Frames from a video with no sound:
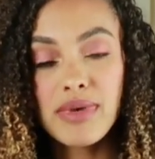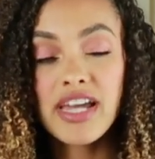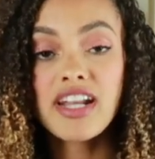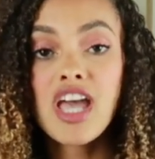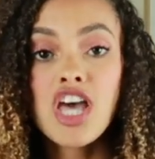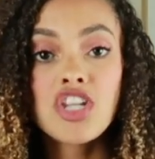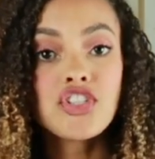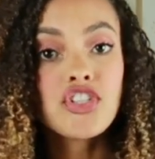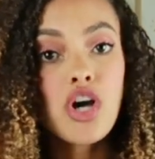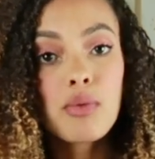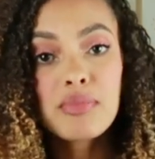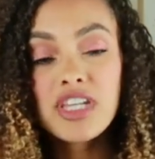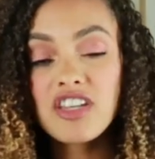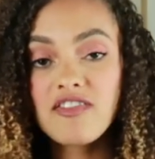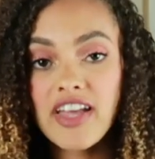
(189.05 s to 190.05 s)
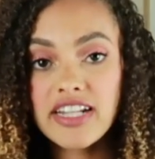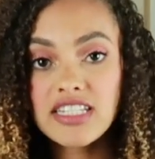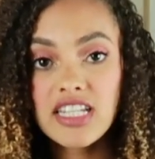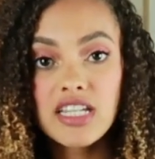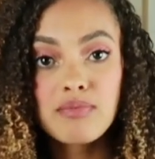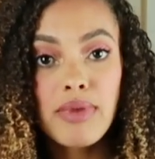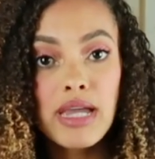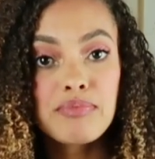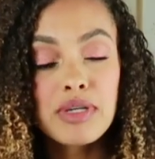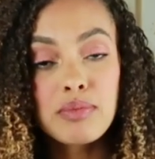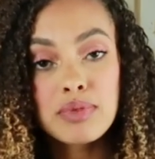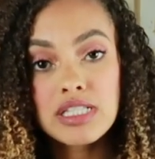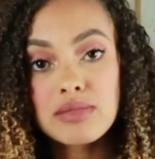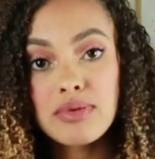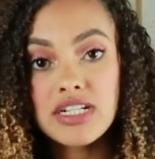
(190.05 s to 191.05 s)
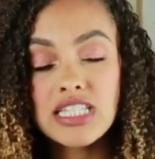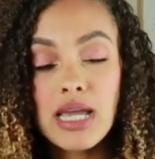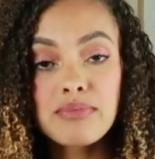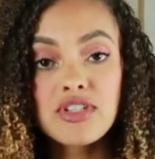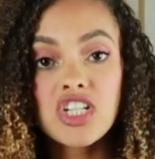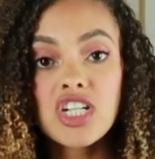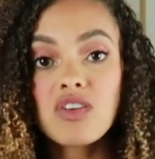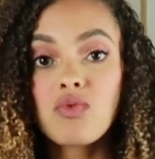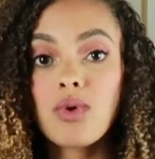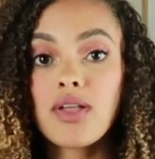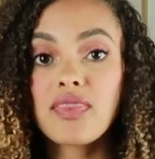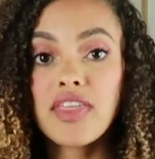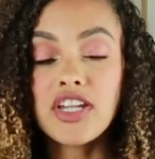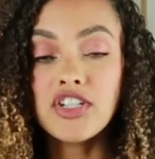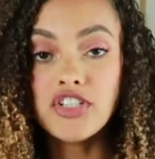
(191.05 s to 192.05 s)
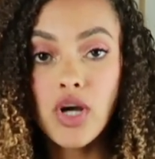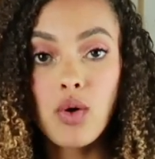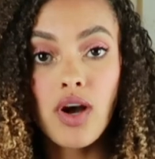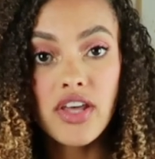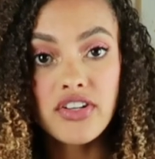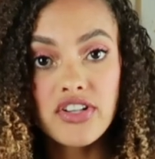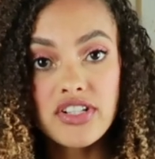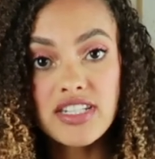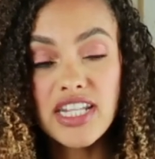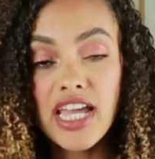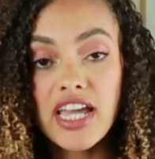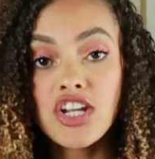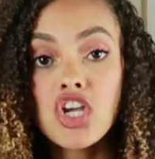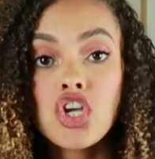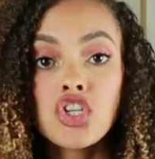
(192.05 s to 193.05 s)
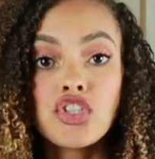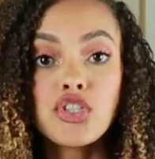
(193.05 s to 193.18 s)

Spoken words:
but don't be affected by people's perception of what they don't understand.